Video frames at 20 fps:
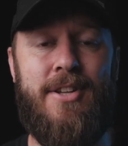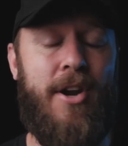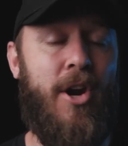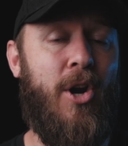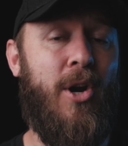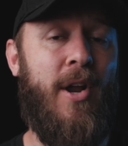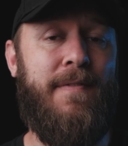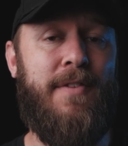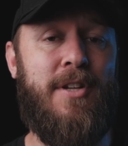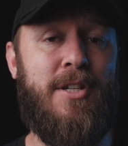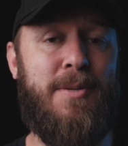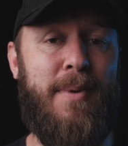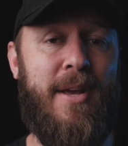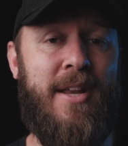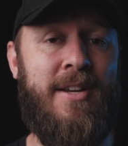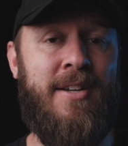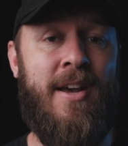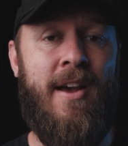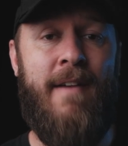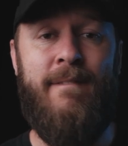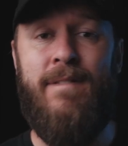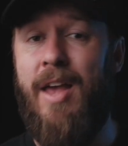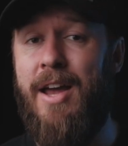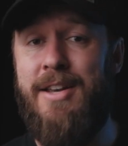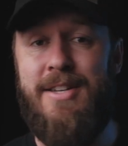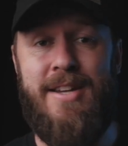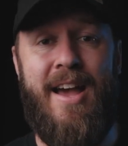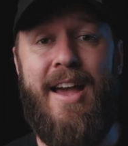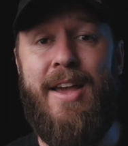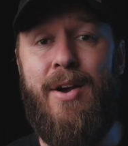I don't have to spend a
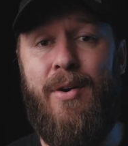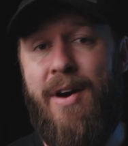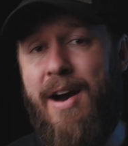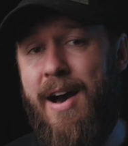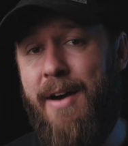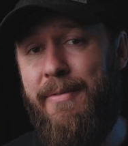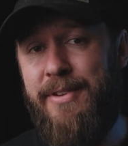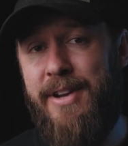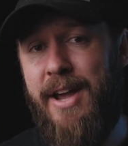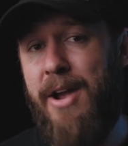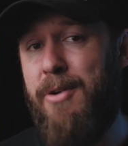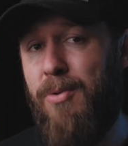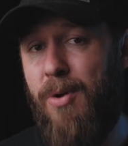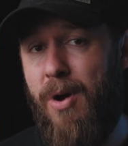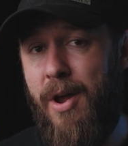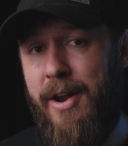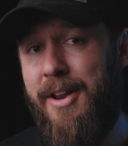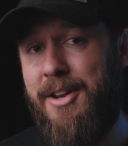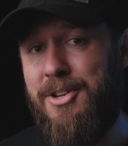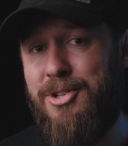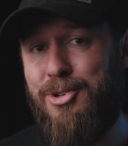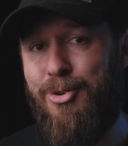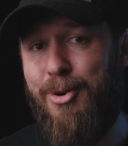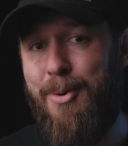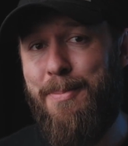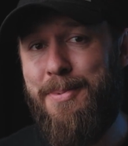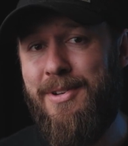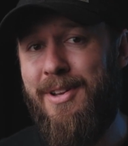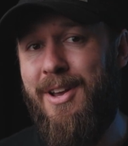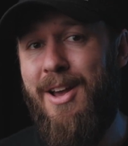day or half a day writing a
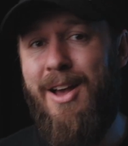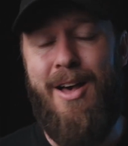script.